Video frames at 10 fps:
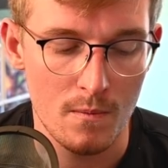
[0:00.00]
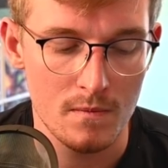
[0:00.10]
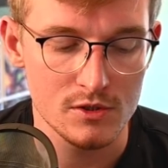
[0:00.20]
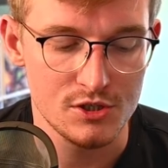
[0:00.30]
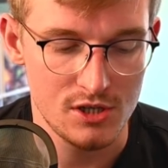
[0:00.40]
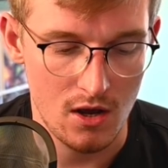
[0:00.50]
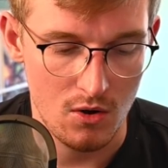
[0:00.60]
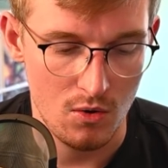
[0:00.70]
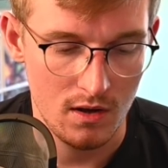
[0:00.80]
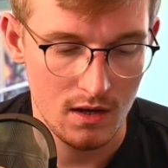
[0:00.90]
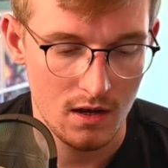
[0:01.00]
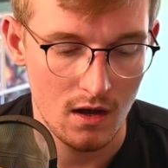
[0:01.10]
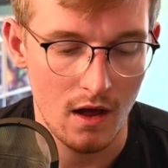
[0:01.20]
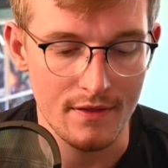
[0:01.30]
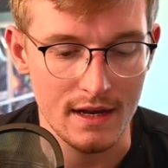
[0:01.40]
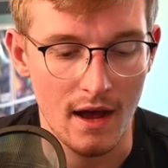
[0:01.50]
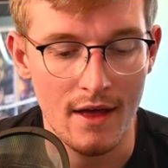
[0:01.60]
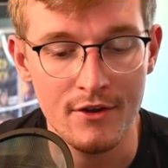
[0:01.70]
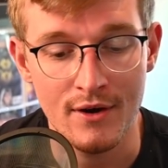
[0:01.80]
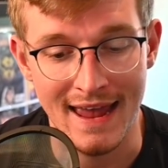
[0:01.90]
So on the
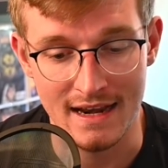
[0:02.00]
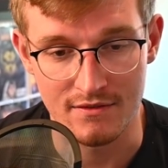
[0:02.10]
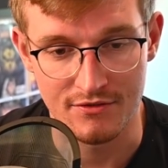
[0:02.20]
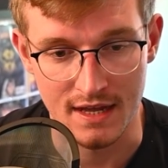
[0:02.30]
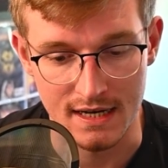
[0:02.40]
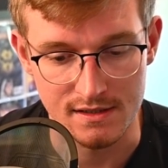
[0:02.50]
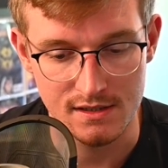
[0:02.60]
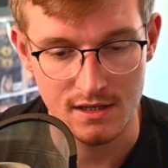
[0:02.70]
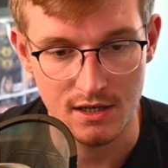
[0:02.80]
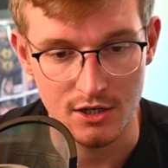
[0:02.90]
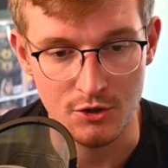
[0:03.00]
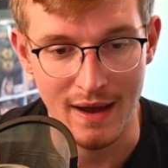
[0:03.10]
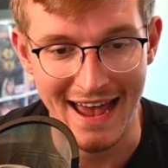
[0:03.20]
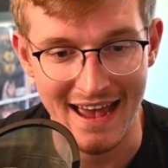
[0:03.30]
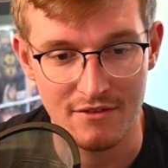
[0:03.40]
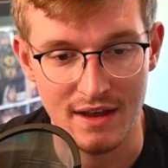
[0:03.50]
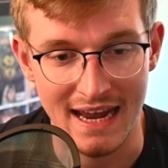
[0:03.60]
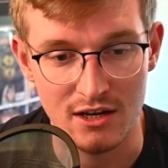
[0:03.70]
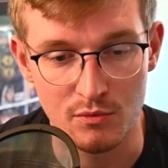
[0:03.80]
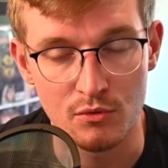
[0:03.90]
other end of things, you have
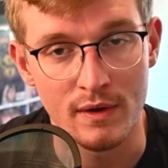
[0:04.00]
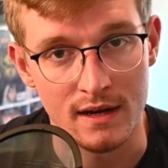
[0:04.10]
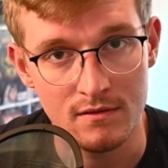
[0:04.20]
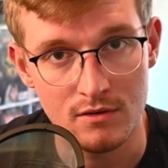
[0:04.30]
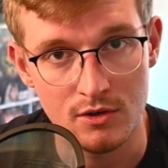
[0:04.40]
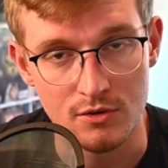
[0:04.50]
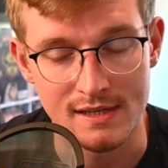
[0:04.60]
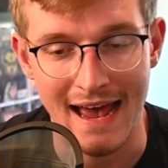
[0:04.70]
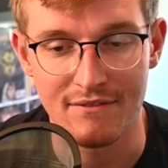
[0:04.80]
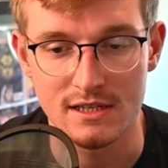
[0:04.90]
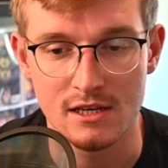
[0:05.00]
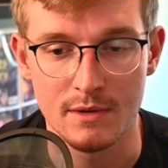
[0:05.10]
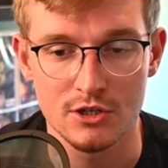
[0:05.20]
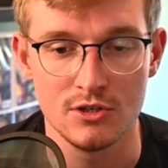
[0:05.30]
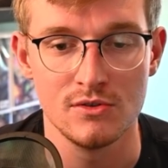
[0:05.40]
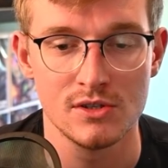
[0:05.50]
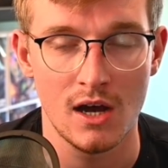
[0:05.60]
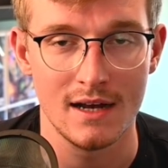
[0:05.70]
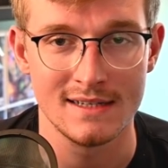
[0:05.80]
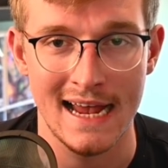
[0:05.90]
Anduin Wrynn, who's having some issues
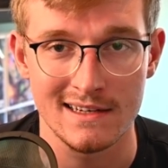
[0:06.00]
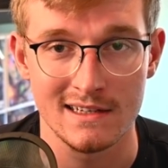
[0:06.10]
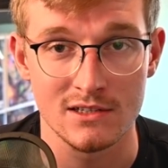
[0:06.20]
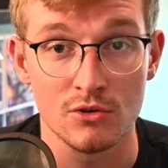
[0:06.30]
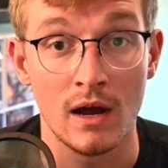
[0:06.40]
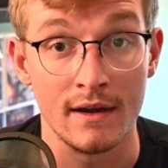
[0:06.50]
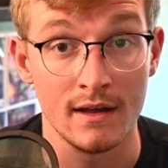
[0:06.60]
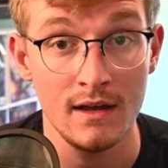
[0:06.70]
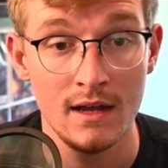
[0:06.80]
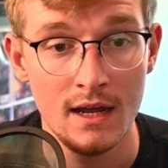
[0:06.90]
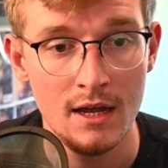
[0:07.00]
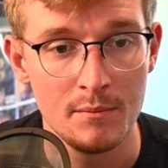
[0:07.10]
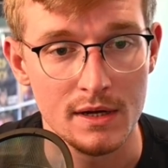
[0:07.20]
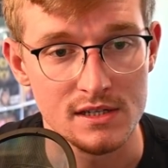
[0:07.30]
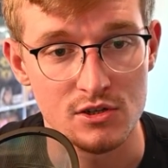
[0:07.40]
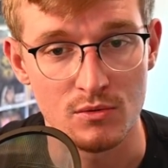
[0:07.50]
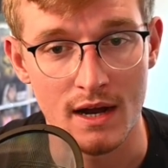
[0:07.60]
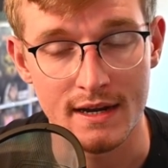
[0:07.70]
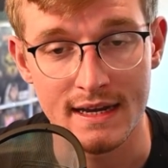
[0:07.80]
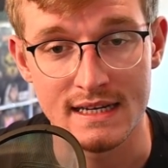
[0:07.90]
contacting Tyrande, because
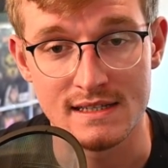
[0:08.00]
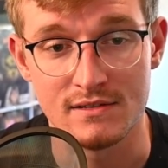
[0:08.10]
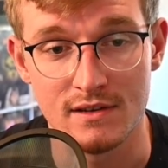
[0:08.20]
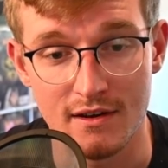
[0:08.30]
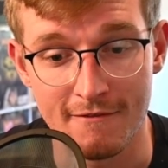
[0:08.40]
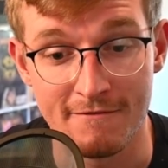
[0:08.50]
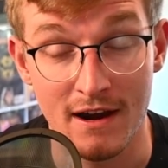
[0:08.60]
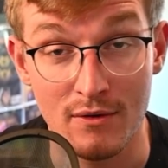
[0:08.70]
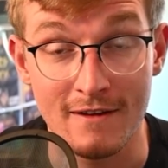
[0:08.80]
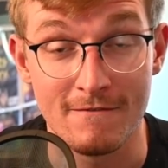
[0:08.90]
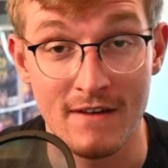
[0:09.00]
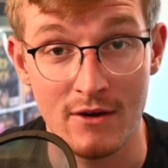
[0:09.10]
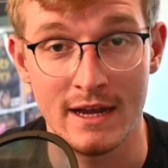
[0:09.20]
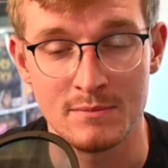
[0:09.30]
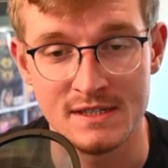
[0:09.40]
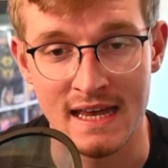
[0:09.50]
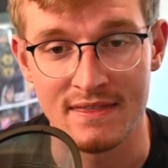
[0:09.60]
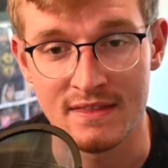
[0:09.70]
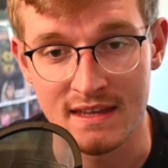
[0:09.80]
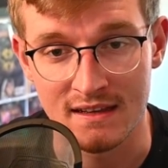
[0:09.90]
Tyrande is very, very upset
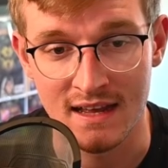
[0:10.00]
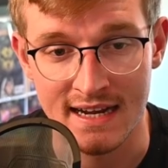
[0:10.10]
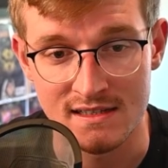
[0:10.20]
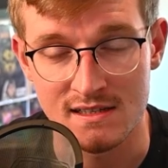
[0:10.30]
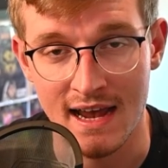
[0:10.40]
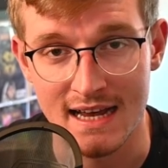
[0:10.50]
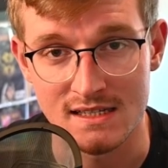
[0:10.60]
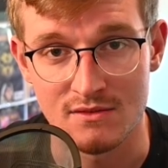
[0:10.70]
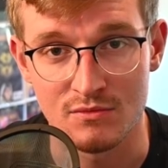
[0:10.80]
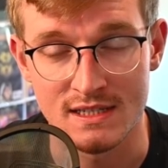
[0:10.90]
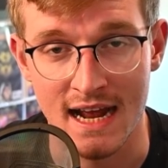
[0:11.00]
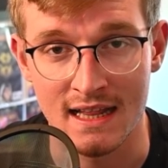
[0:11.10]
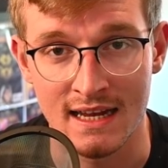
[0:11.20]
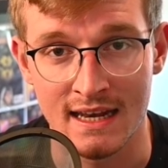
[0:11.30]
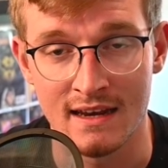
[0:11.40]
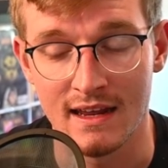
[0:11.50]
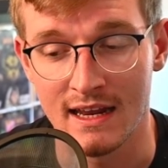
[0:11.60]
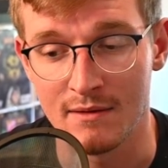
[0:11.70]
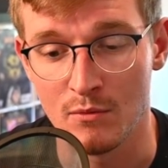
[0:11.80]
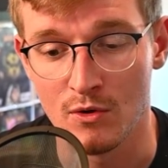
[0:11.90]
that the Alliance hasn't retaliated in
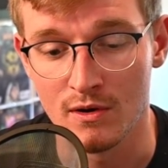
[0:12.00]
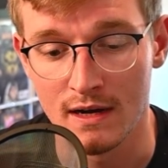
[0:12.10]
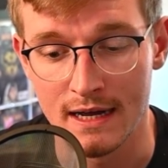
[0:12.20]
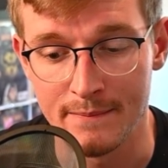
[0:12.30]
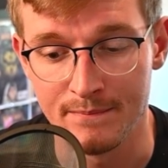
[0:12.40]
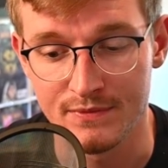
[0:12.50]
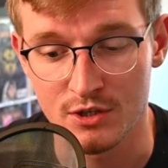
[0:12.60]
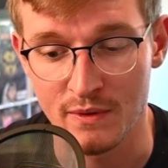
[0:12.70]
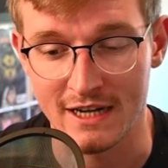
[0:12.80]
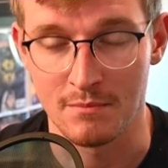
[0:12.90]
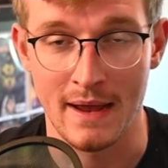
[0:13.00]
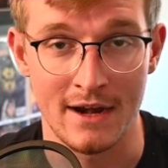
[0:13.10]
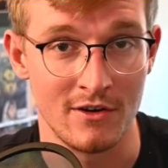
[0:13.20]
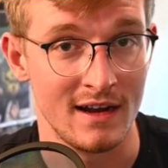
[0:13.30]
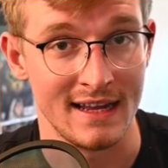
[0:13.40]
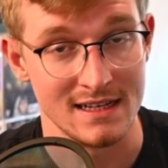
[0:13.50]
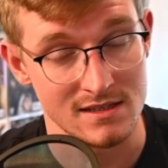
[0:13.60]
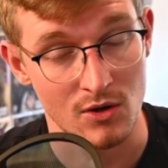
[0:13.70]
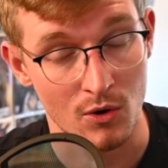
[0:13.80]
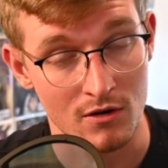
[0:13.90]
a more direct manner against
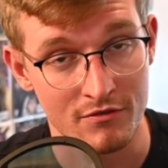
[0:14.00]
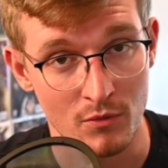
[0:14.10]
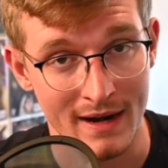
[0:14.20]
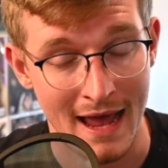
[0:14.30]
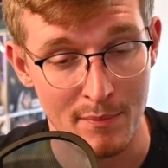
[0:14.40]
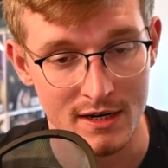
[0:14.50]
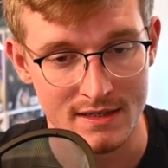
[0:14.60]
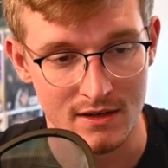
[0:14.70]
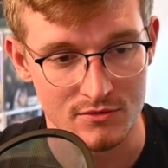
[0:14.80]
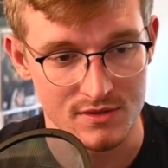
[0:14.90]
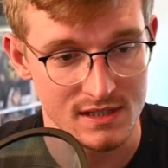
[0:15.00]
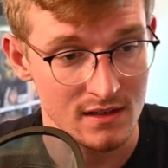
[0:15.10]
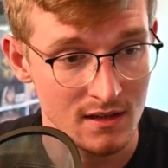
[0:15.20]
the Horde for what happened at Teldrassil.